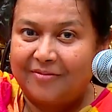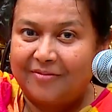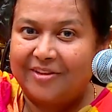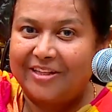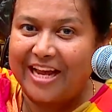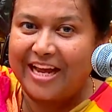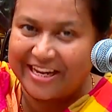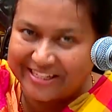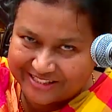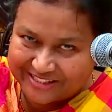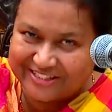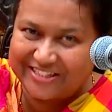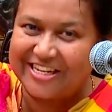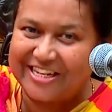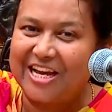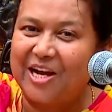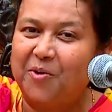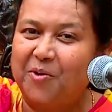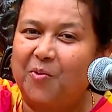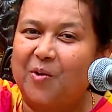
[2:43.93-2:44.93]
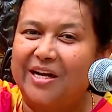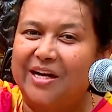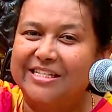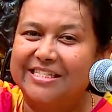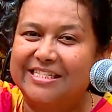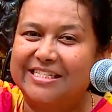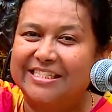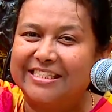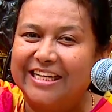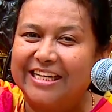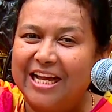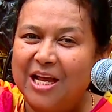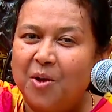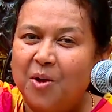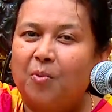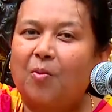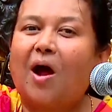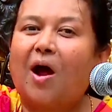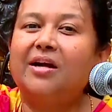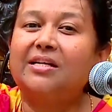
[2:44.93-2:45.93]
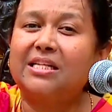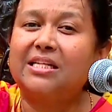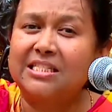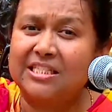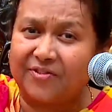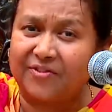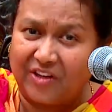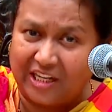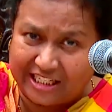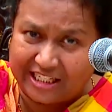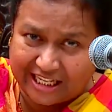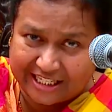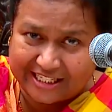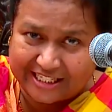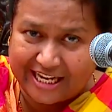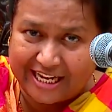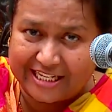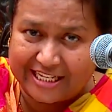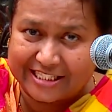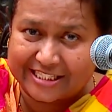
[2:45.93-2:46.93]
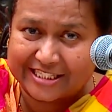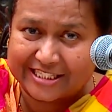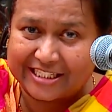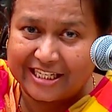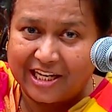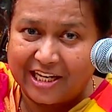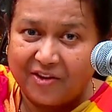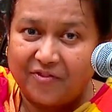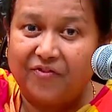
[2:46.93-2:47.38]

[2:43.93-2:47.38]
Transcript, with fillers: yes dear ones what is wickedness